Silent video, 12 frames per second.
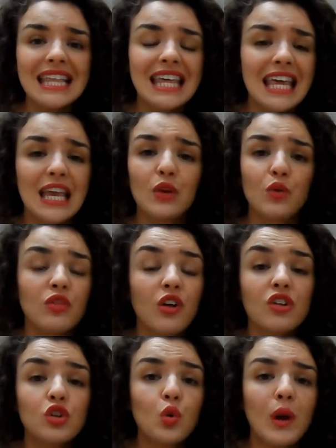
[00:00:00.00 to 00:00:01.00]
eighteen or
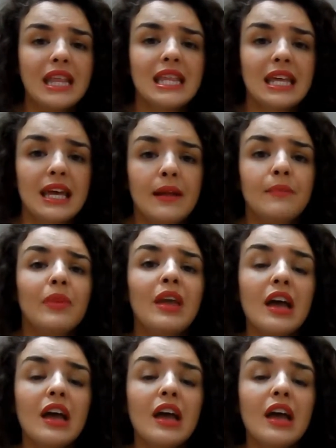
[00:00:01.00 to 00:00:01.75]
size twenty,